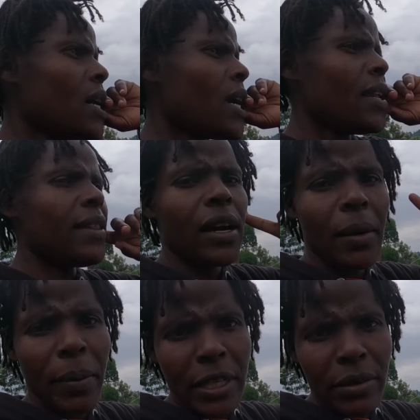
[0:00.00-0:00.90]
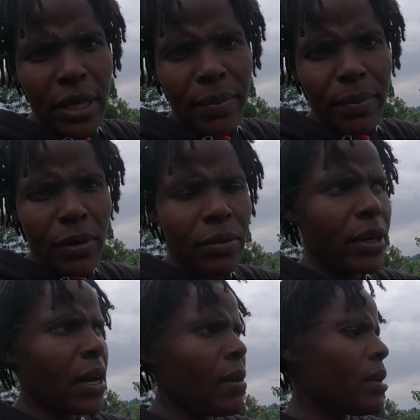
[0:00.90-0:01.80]
And then the carpenter will be
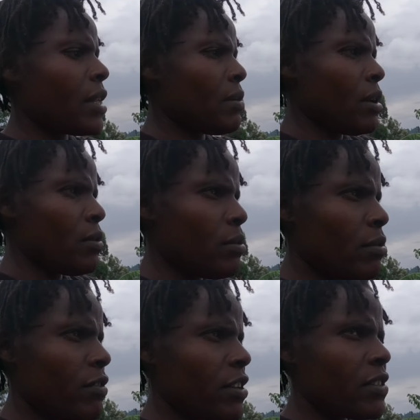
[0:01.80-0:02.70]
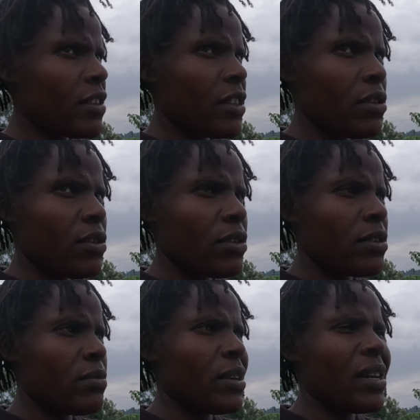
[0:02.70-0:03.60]
coming, the one who will be fixing the doors.